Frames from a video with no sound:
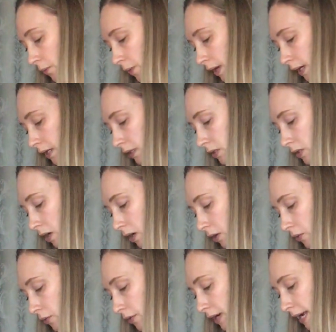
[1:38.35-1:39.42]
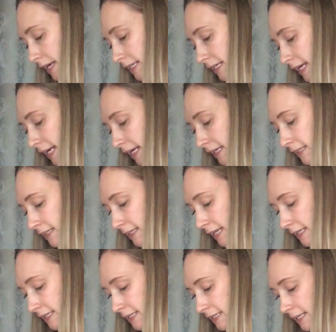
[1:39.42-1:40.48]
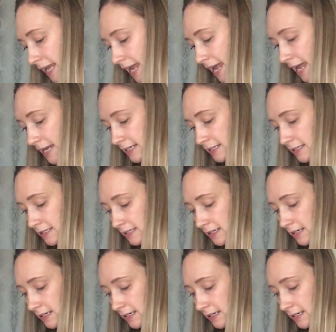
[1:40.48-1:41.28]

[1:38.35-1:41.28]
we're going to start creating Santa's hat.